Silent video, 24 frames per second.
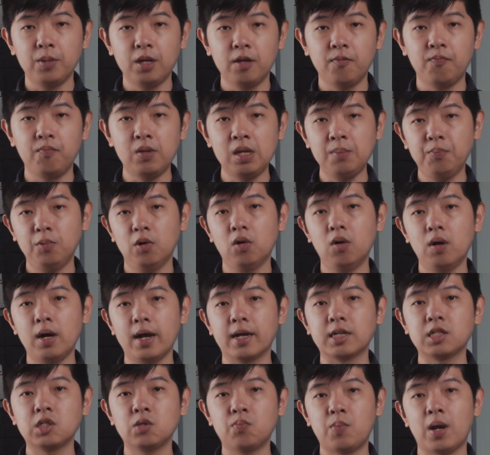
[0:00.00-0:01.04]
If people
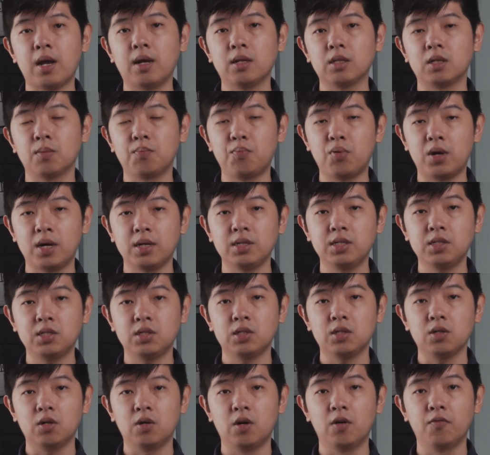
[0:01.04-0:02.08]
expect the
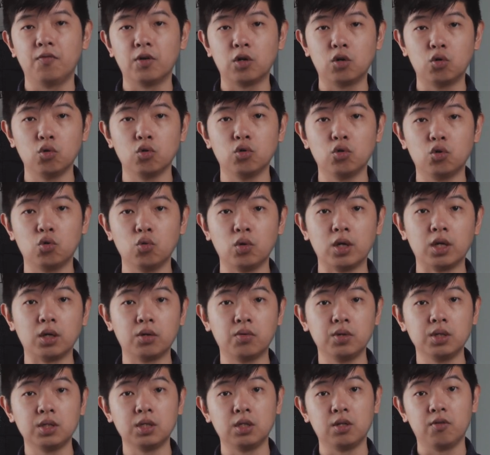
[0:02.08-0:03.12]
price of a good to
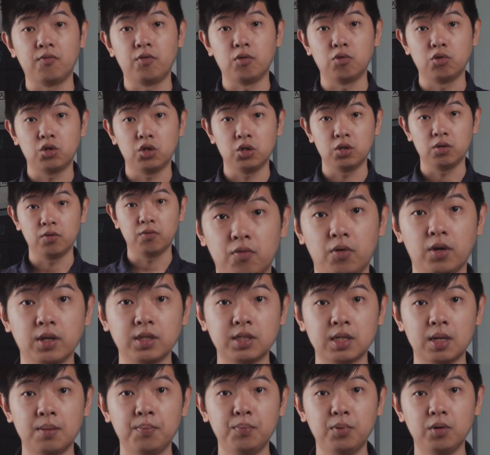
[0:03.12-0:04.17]
increase in the future, for
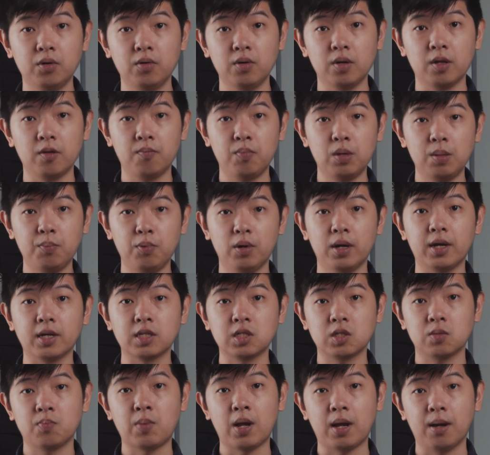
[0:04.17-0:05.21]
example, if people
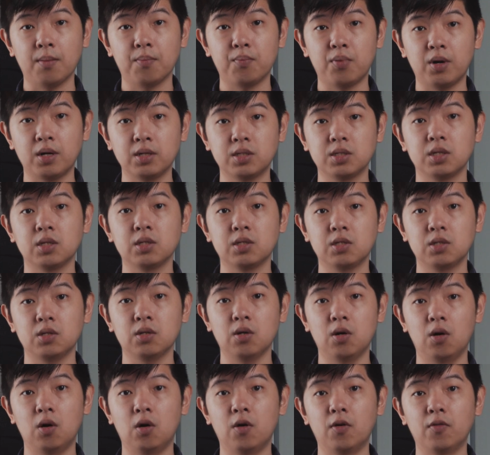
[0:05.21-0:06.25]
expect
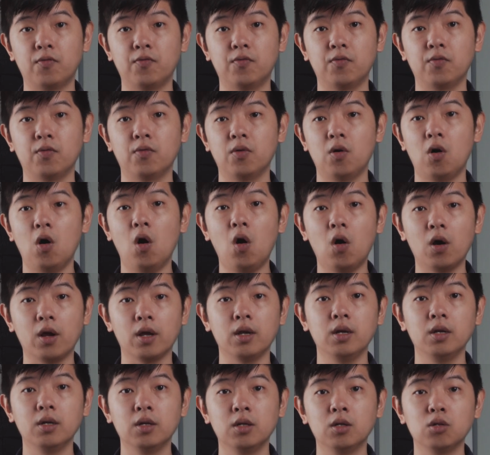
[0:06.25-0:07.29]
prices of
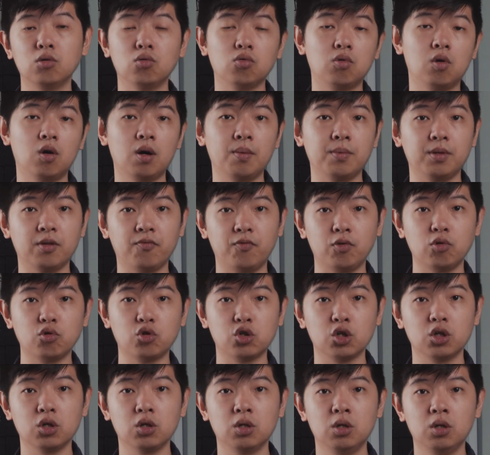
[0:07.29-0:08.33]
oil to go up in the
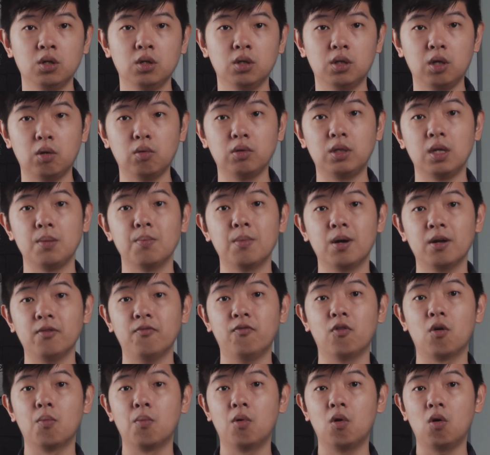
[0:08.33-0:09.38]
future, they will demand
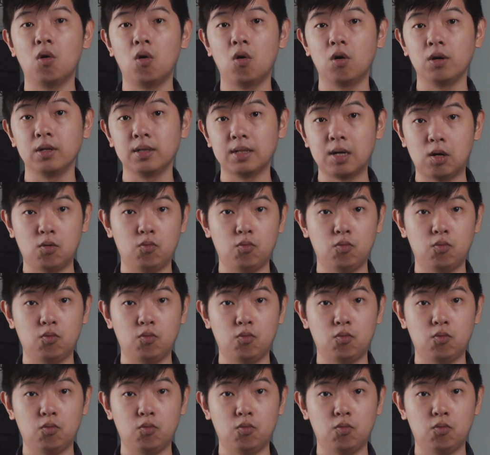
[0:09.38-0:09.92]
for more oil now.